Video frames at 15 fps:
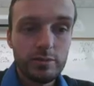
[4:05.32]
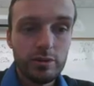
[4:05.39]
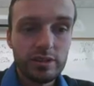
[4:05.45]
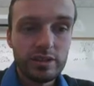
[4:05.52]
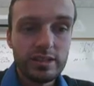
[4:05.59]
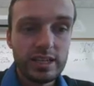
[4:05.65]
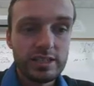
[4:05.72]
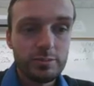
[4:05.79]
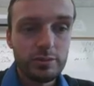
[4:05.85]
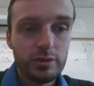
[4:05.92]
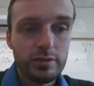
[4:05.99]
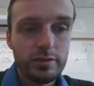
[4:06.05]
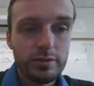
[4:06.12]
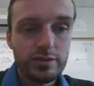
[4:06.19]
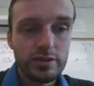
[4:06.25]
you put a
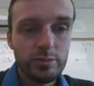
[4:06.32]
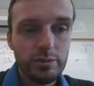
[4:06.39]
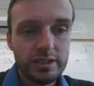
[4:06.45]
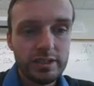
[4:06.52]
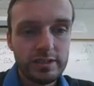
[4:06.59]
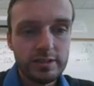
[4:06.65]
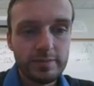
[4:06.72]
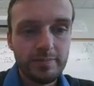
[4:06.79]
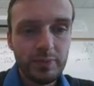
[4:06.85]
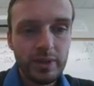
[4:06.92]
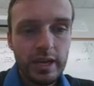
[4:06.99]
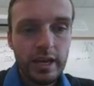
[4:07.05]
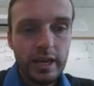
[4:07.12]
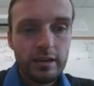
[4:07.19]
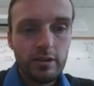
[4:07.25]
decimal over 2 places,
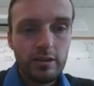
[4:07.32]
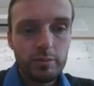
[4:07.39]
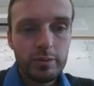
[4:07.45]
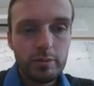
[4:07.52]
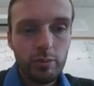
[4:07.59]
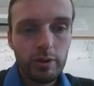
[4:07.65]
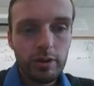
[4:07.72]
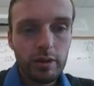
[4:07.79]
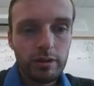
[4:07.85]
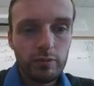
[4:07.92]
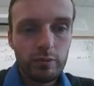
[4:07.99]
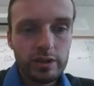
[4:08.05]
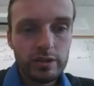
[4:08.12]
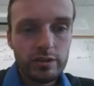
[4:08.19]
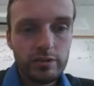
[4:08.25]
that would be
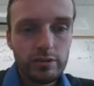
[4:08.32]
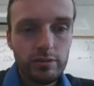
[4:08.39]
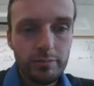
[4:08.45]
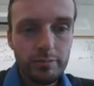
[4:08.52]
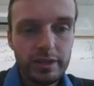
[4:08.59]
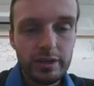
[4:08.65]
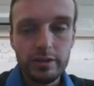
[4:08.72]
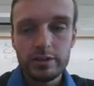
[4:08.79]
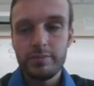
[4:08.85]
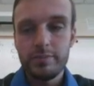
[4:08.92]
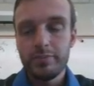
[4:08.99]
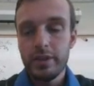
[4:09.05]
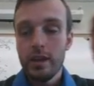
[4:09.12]
0.32 meters.